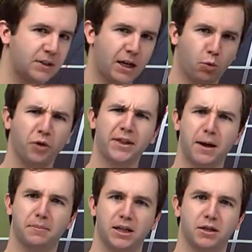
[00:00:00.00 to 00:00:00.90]
And what
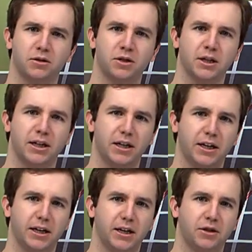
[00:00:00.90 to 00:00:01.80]
that means
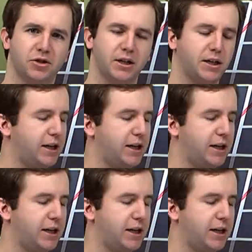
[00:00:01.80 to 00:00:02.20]
is